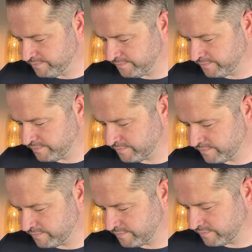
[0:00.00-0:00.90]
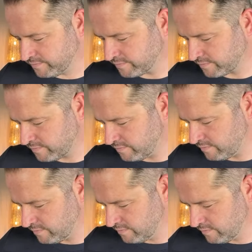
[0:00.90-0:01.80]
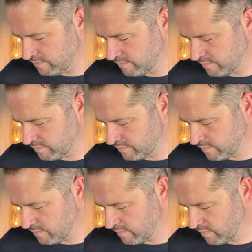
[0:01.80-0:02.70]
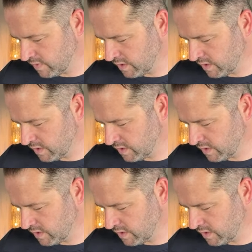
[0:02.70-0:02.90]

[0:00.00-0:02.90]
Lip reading: Nothing is said.